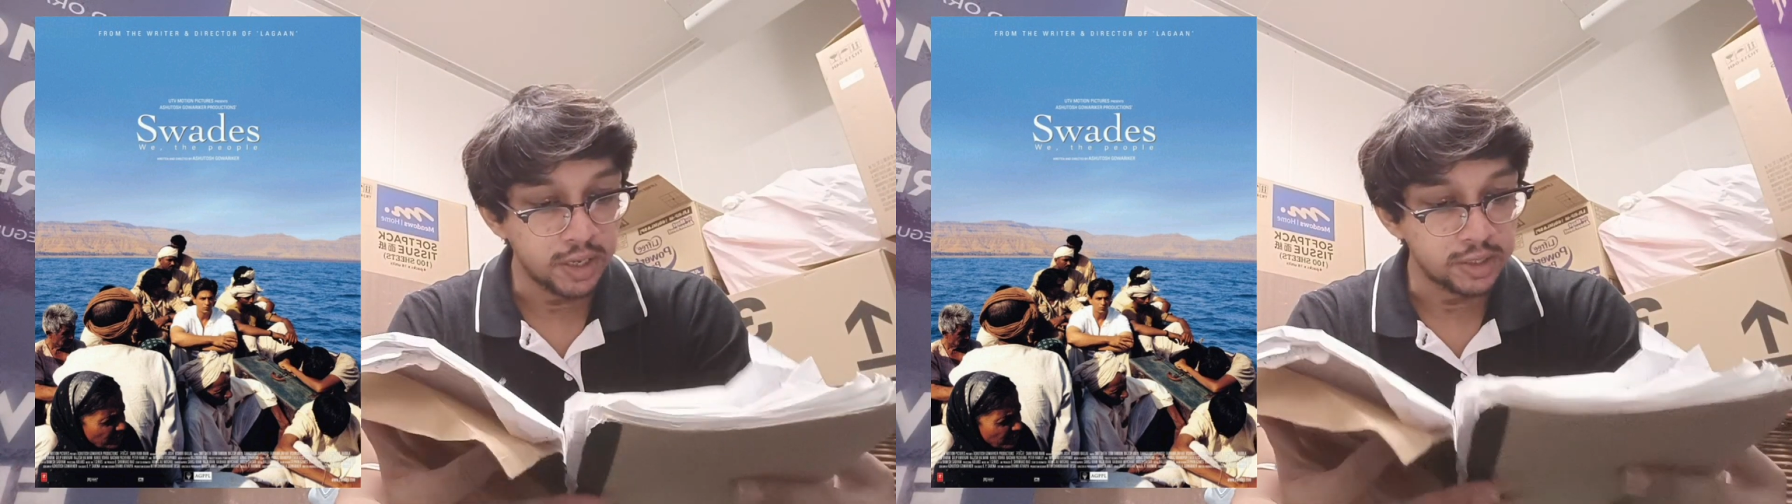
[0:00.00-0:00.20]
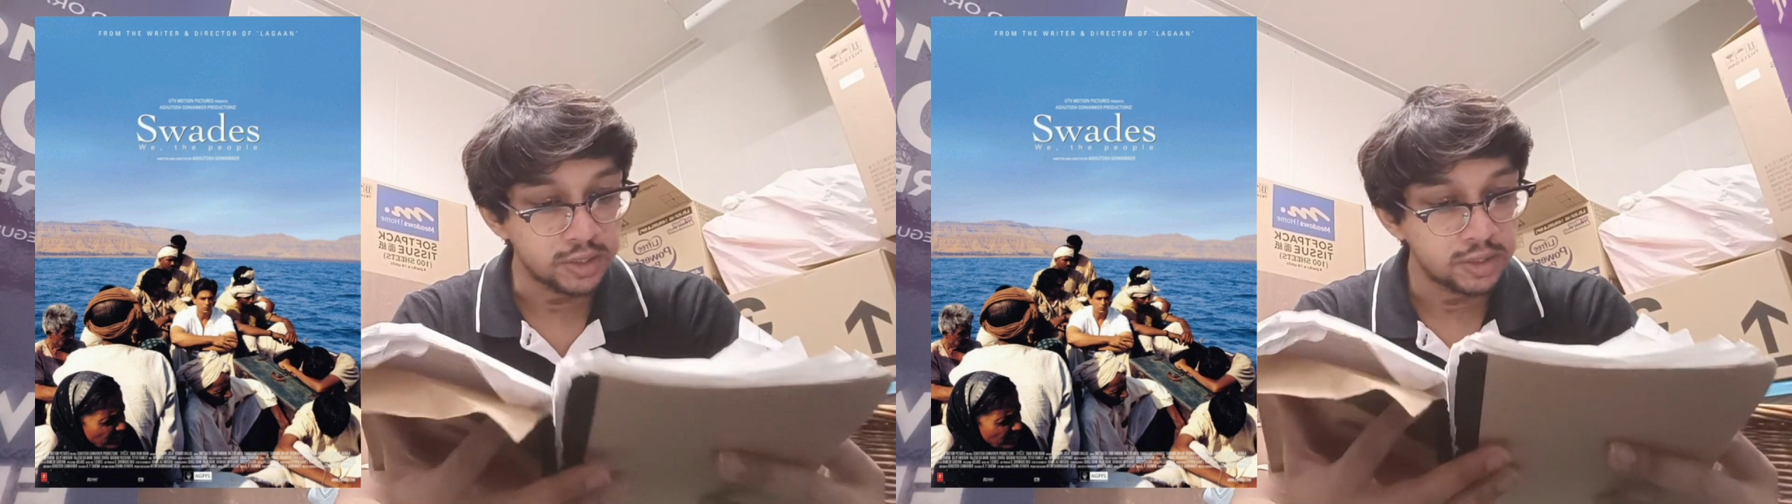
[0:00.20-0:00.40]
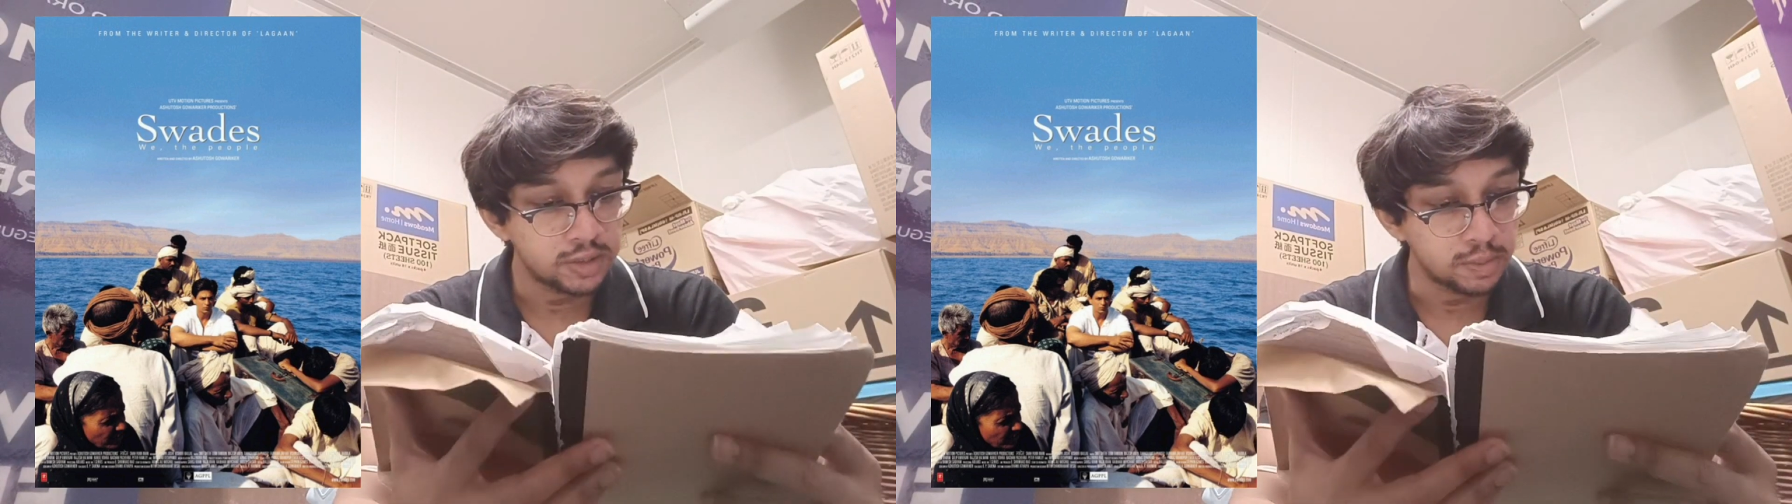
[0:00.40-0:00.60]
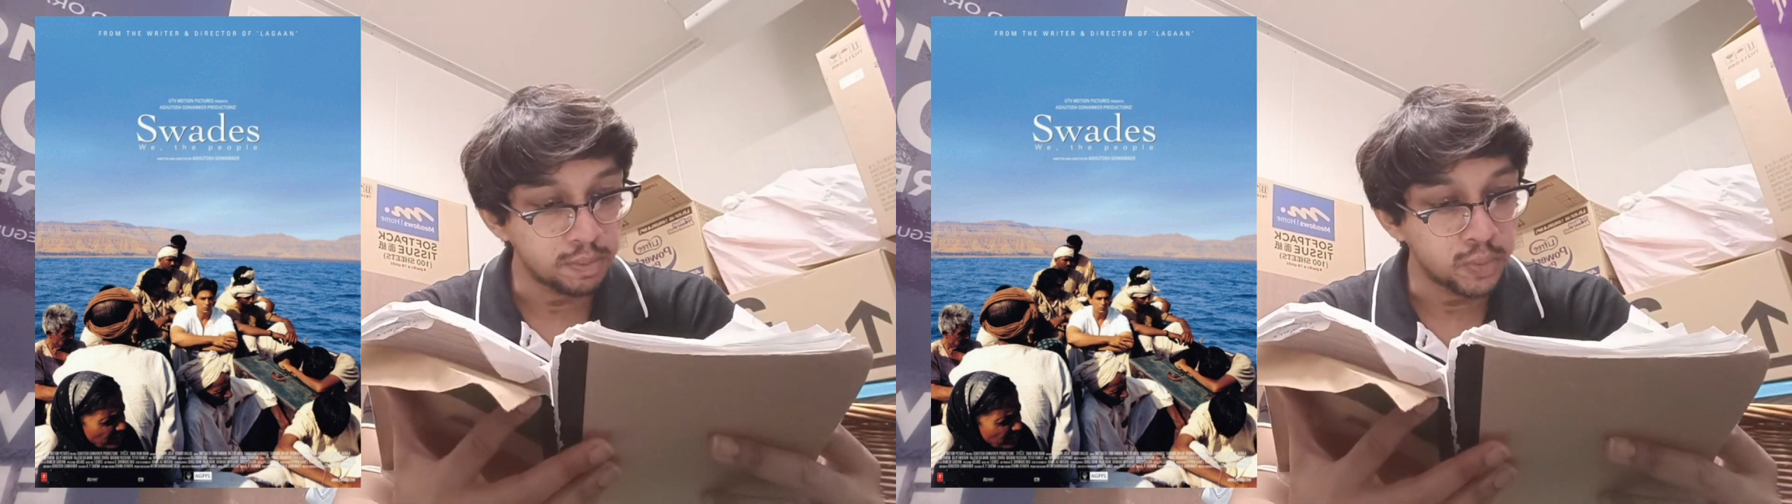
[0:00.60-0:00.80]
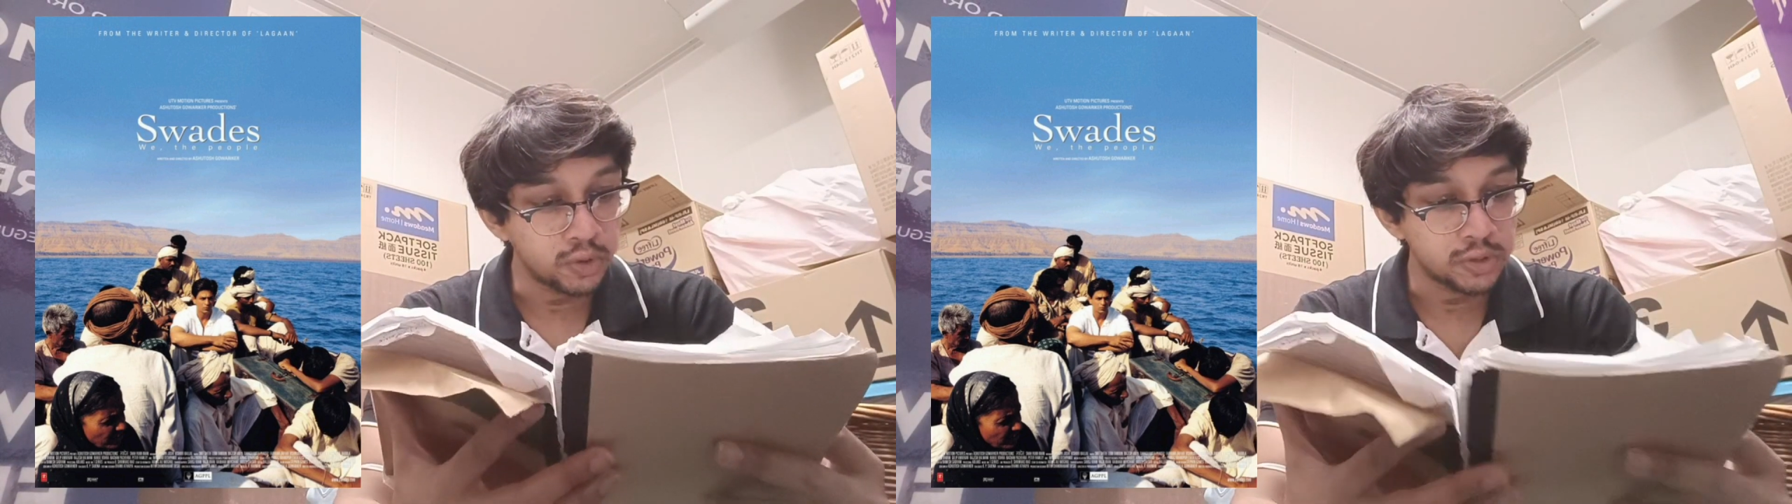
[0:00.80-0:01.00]
as
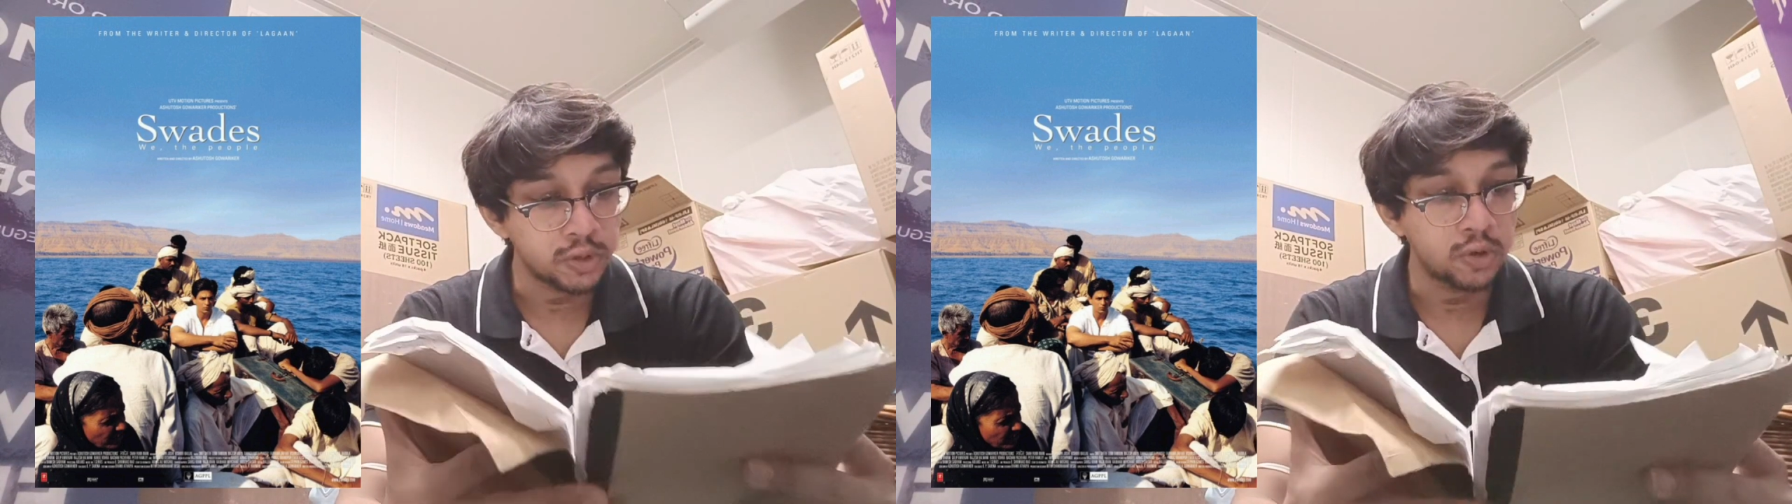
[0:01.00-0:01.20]
Bookstore